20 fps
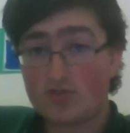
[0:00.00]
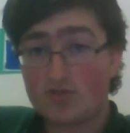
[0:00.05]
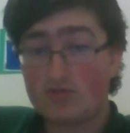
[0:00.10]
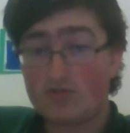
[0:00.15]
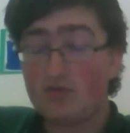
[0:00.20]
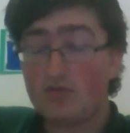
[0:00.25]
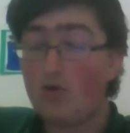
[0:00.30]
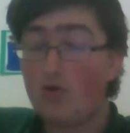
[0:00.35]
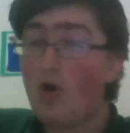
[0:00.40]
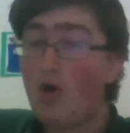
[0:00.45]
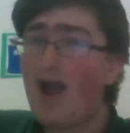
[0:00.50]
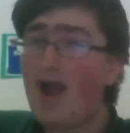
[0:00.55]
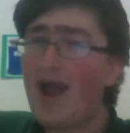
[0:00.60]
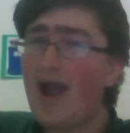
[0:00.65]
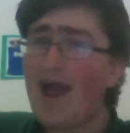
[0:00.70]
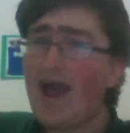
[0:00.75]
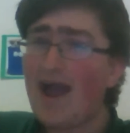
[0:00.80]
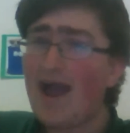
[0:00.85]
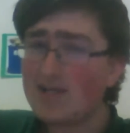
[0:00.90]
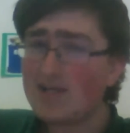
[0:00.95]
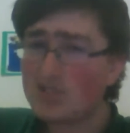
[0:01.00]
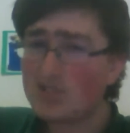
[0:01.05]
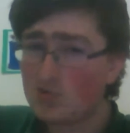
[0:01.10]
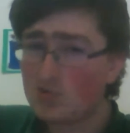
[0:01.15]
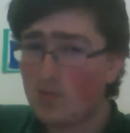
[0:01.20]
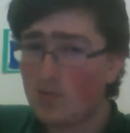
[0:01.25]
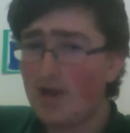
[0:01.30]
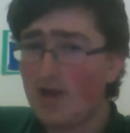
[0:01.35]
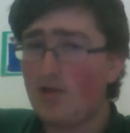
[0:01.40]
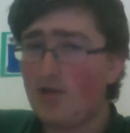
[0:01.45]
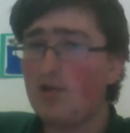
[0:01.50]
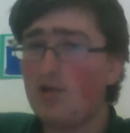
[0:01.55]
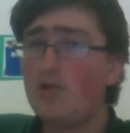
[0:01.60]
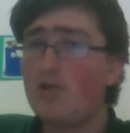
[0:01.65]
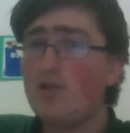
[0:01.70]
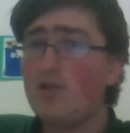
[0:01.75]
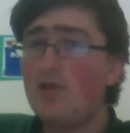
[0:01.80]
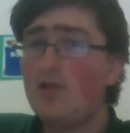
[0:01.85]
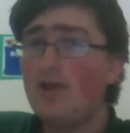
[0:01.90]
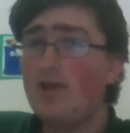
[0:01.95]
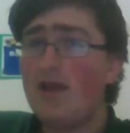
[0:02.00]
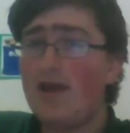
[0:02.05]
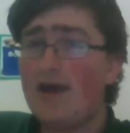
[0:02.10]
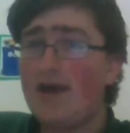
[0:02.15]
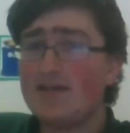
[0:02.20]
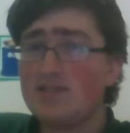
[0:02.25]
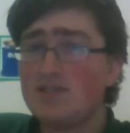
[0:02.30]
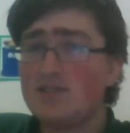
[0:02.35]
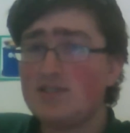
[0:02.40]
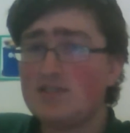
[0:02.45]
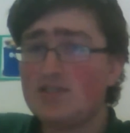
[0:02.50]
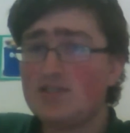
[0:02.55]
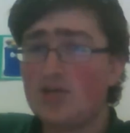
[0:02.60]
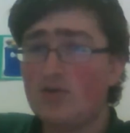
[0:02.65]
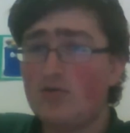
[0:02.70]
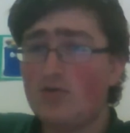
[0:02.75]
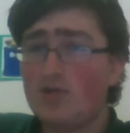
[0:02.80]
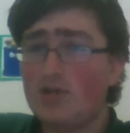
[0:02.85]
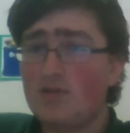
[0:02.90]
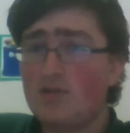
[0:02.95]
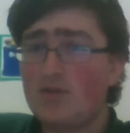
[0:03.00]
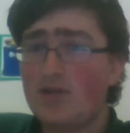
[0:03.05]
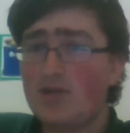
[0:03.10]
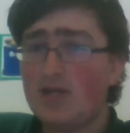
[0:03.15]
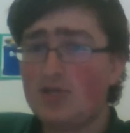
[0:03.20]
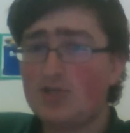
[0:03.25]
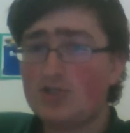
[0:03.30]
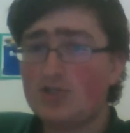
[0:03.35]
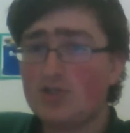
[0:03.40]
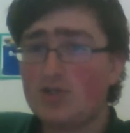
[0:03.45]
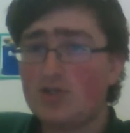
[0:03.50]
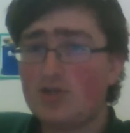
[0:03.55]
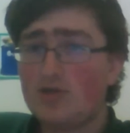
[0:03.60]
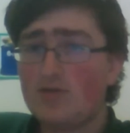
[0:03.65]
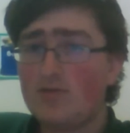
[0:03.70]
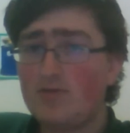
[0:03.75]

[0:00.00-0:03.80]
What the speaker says: although not as well as in single elimination,